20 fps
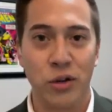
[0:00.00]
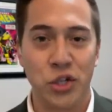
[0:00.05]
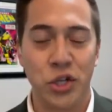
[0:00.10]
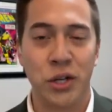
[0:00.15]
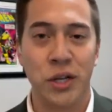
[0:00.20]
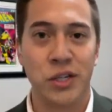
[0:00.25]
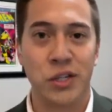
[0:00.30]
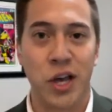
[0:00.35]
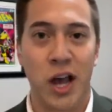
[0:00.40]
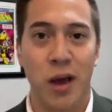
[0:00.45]

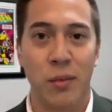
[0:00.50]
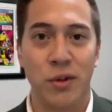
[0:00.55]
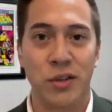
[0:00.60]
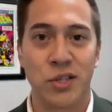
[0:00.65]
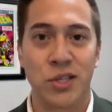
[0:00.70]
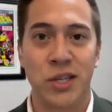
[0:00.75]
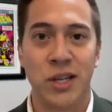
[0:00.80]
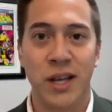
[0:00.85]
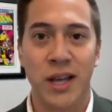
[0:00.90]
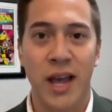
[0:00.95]
Ginny
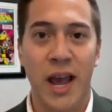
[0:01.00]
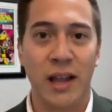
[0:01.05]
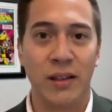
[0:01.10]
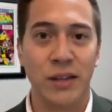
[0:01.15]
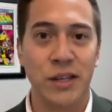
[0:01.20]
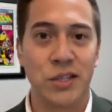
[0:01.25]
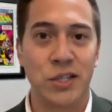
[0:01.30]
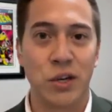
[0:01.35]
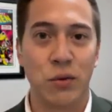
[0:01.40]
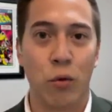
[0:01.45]
Thomas, at
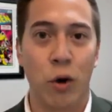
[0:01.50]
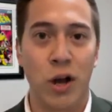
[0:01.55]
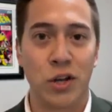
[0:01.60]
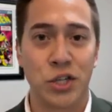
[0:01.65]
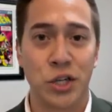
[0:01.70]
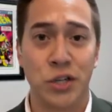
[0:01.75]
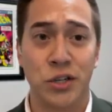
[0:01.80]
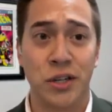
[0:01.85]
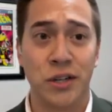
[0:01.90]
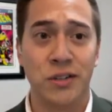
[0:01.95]
least in
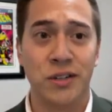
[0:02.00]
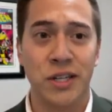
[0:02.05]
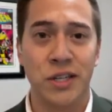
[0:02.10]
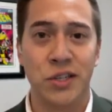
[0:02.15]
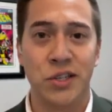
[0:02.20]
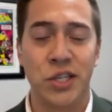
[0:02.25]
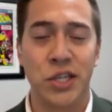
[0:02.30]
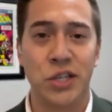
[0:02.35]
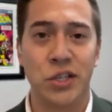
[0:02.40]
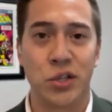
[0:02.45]
Washington,
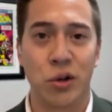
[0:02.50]
D.C.